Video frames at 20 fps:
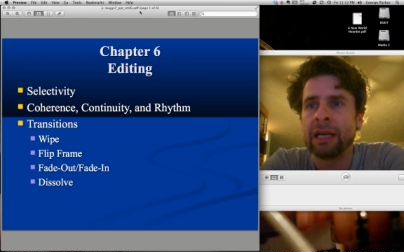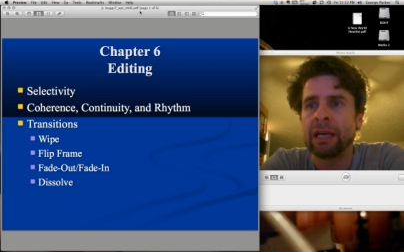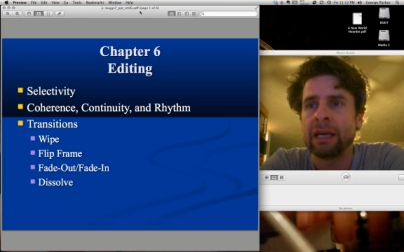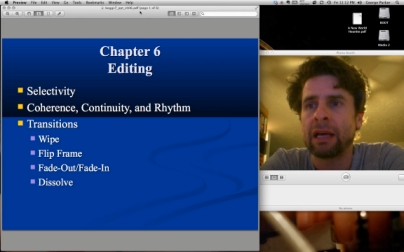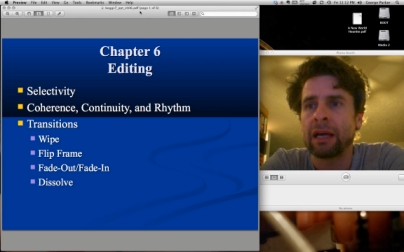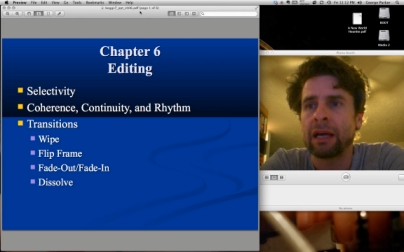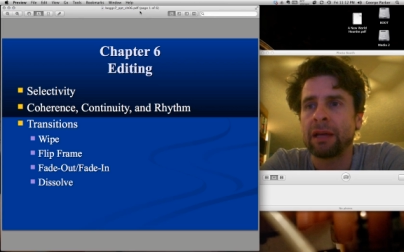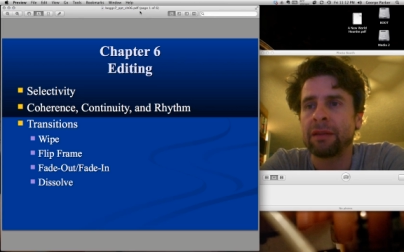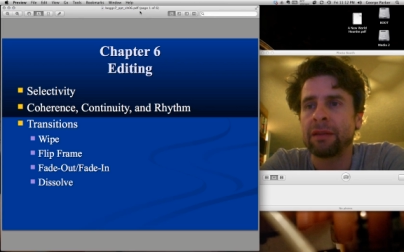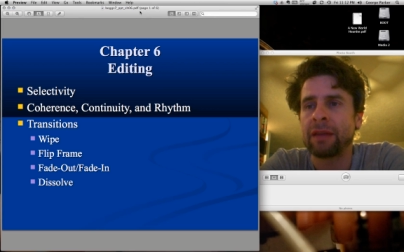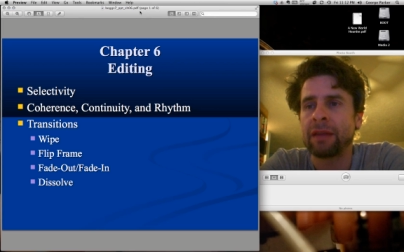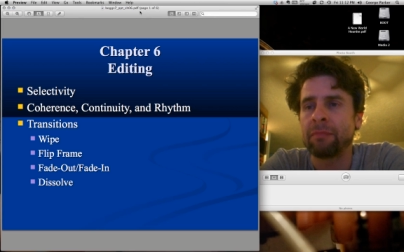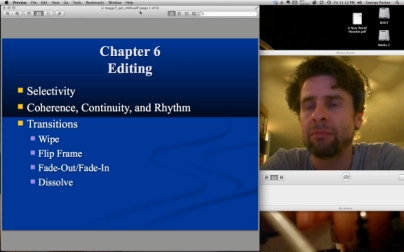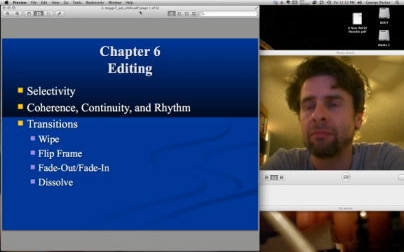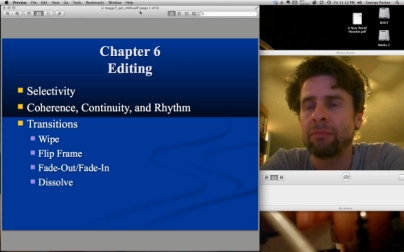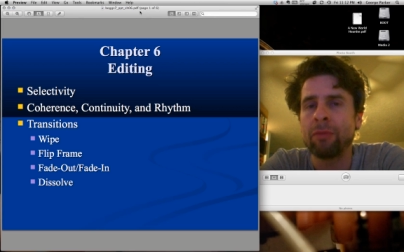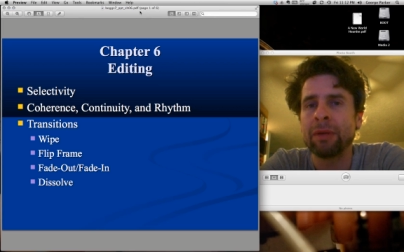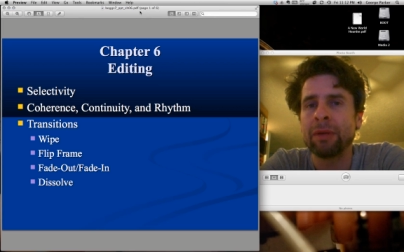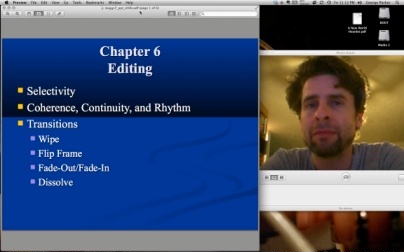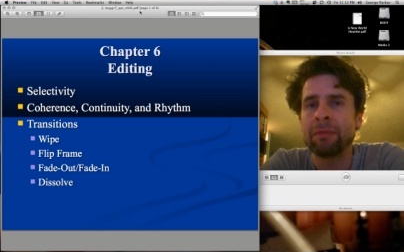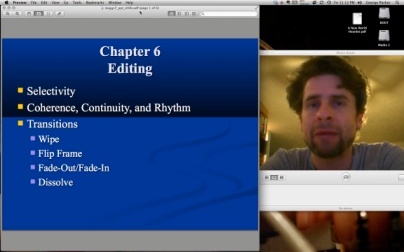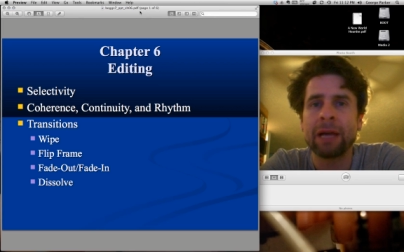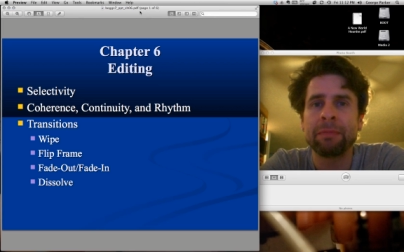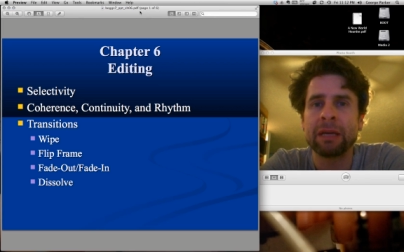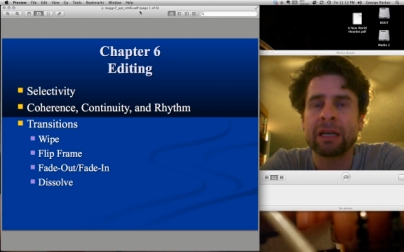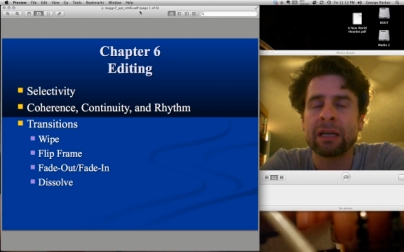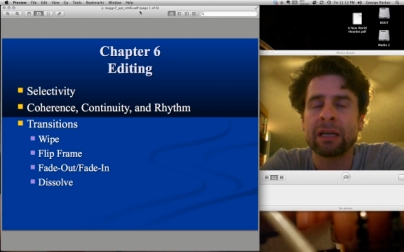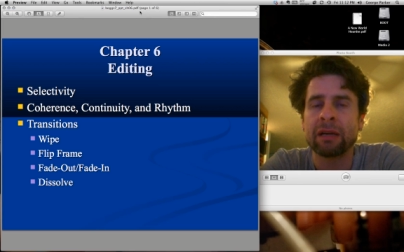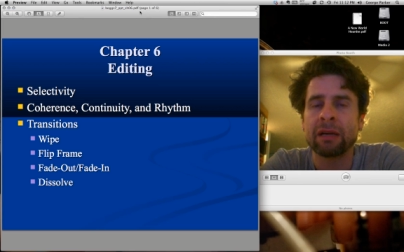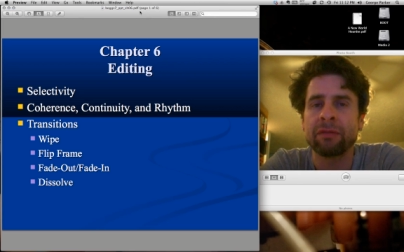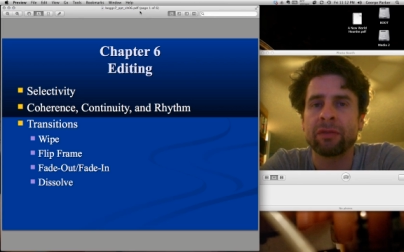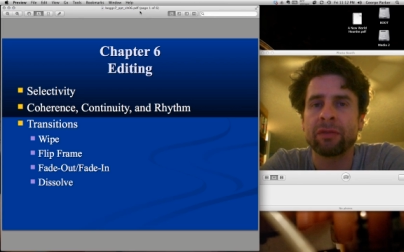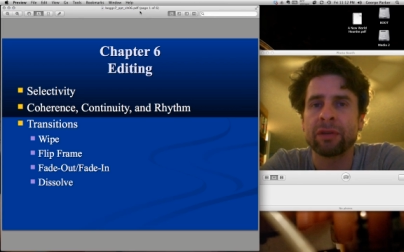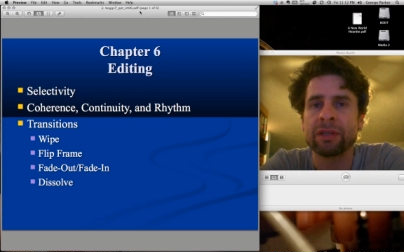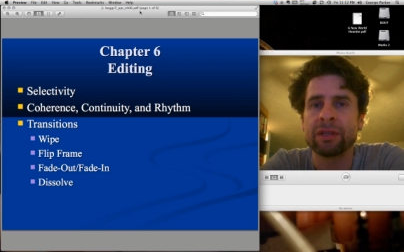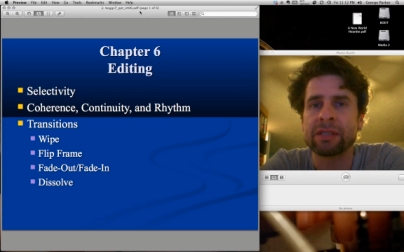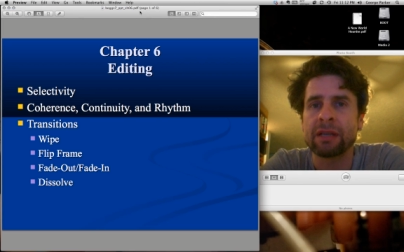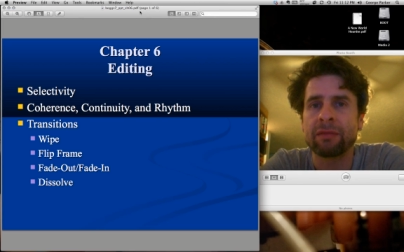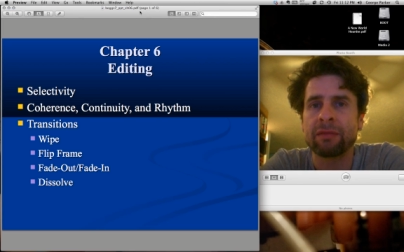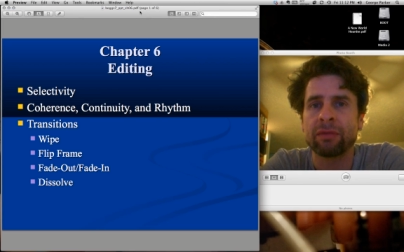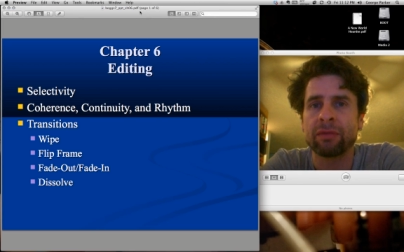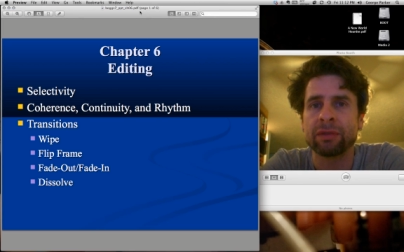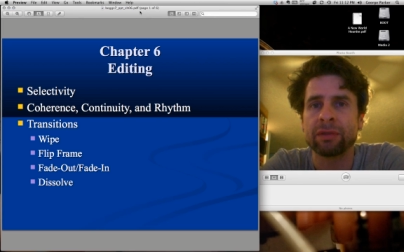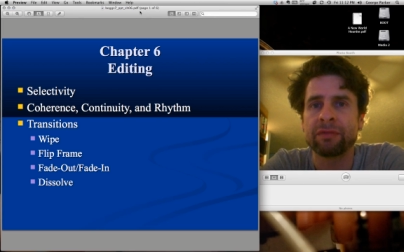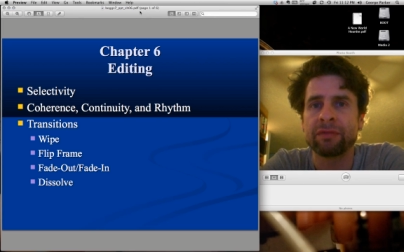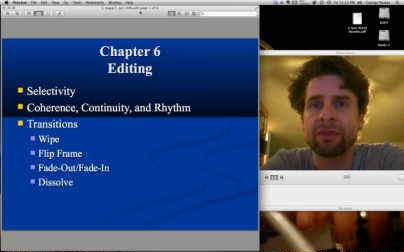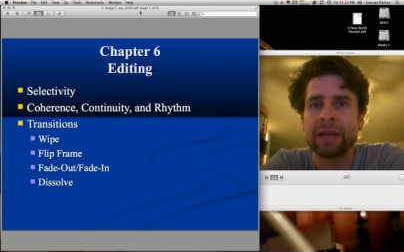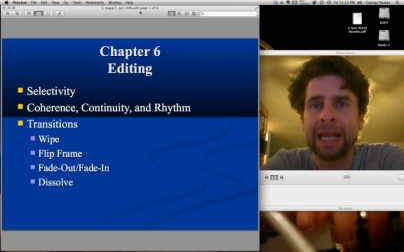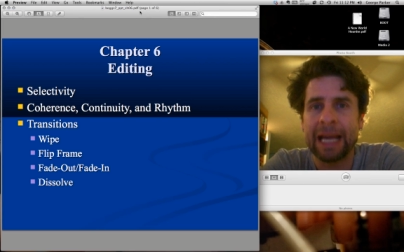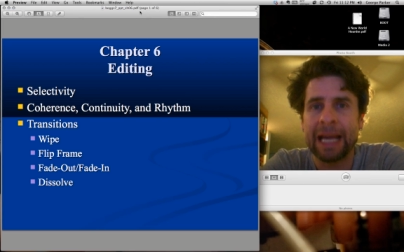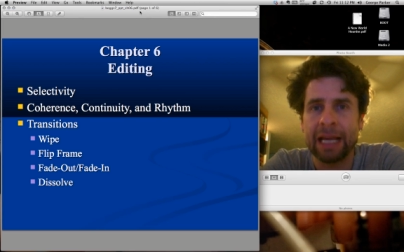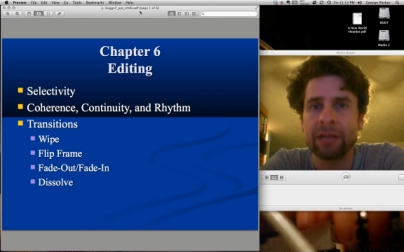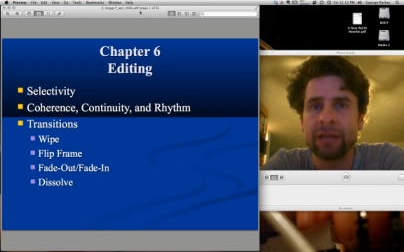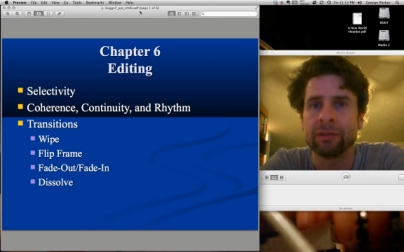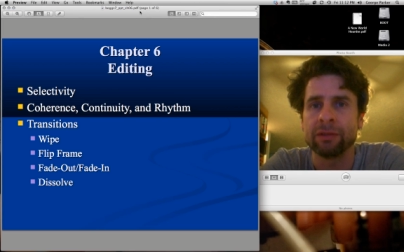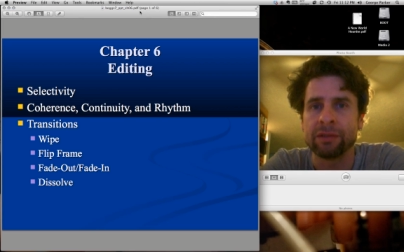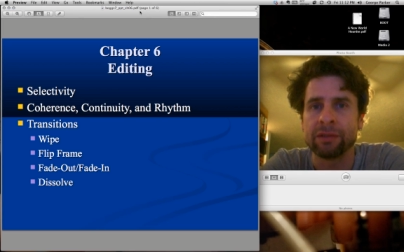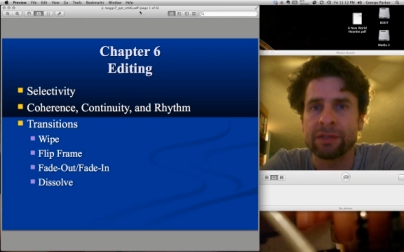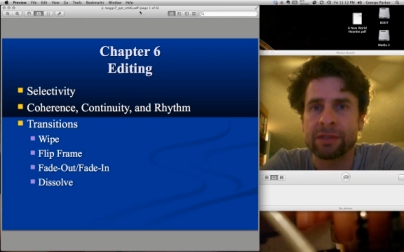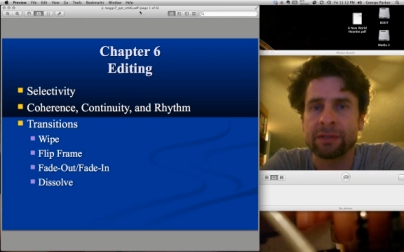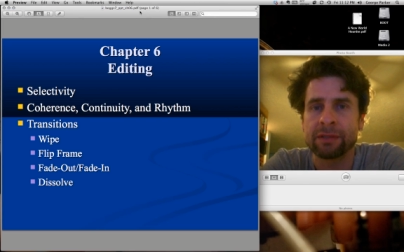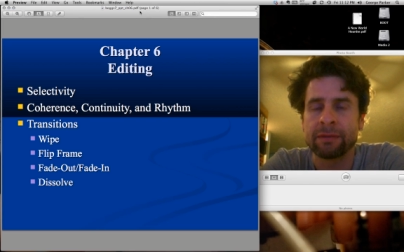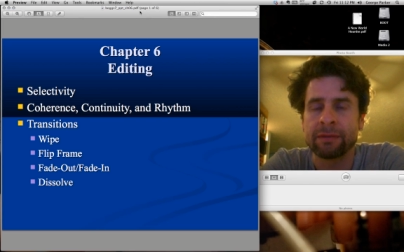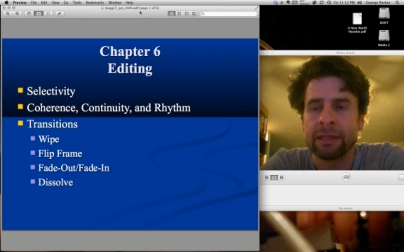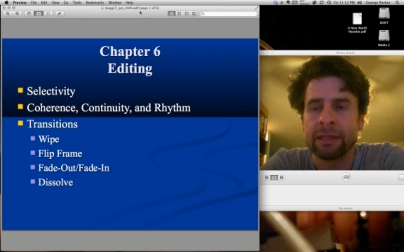that moment might be covered in several different angles.